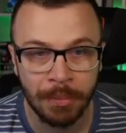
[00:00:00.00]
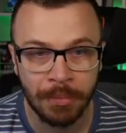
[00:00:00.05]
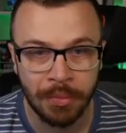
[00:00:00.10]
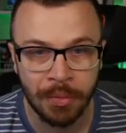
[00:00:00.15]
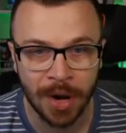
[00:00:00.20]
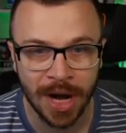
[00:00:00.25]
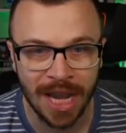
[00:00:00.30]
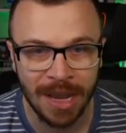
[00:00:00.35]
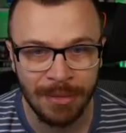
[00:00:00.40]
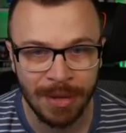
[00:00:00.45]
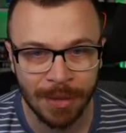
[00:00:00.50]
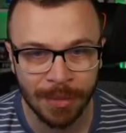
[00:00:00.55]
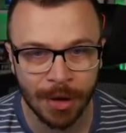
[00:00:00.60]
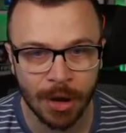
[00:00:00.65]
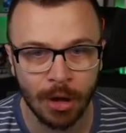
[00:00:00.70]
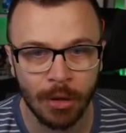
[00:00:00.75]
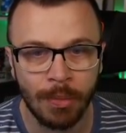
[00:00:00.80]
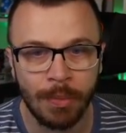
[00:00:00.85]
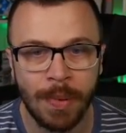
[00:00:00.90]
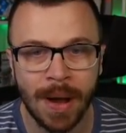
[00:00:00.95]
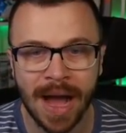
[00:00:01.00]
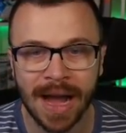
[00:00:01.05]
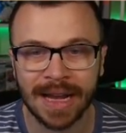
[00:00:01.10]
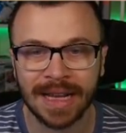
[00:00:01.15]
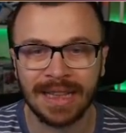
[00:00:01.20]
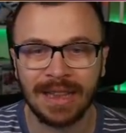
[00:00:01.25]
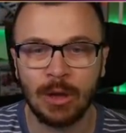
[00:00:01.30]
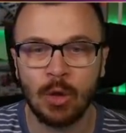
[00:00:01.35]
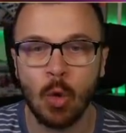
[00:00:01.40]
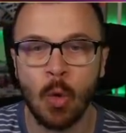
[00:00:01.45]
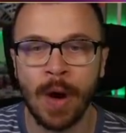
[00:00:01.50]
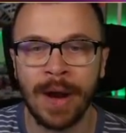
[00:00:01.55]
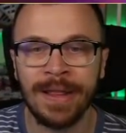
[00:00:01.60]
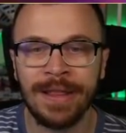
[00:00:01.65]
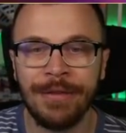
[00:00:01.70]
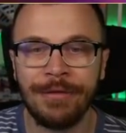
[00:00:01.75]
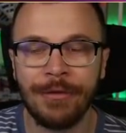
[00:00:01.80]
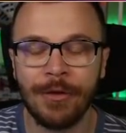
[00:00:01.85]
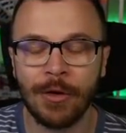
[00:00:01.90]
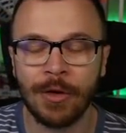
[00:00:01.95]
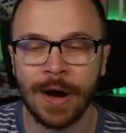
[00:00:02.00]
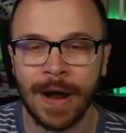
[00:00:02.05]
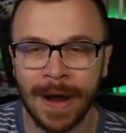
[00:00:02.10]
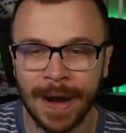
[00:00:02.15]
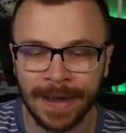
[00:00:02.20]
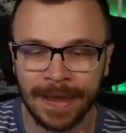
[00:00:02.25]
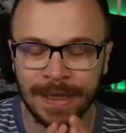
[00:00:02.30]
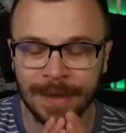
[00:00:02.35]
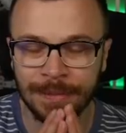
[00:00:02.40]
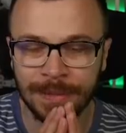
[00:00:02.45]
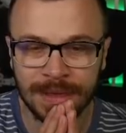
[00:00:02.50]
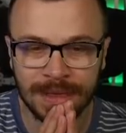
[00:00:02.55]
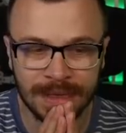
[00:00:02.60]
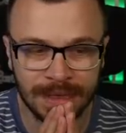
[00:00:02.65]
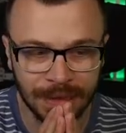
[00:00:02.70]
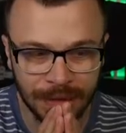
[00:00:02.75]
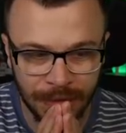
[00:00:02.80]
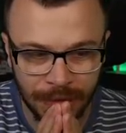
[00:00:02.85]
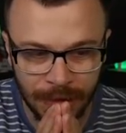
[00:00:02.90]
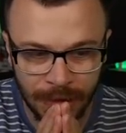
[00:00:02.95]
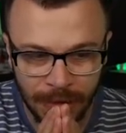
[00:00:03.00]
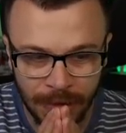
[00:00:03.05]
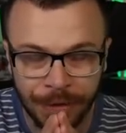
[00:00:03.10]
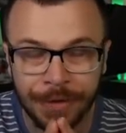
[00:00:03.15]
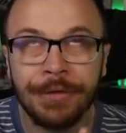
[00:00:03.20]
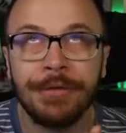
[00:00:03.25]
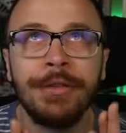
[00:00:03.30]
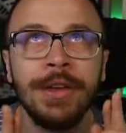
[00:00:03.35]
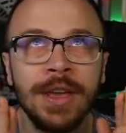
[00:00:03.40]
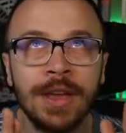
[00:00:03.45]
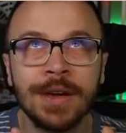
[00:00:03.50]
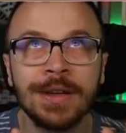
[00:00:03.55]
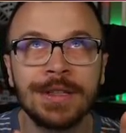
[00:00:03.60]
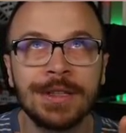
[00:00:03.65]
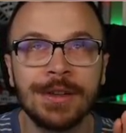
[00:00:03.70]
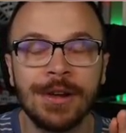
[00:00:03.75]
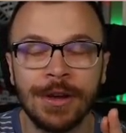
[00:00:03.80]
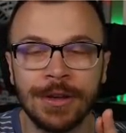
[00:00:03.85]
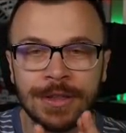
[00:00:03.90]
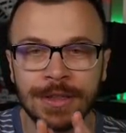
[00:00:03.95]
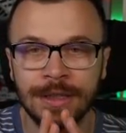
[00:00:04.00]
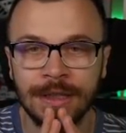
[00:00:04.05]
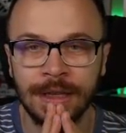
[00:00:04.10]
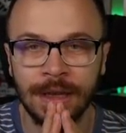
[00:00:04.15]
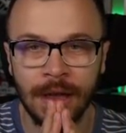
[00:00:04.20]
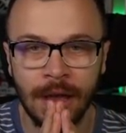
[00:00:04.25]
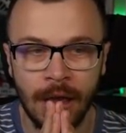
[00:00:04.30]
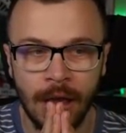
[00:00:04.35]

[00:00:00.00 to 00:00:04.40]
premium gold pack, 24 items. Fingers crossed.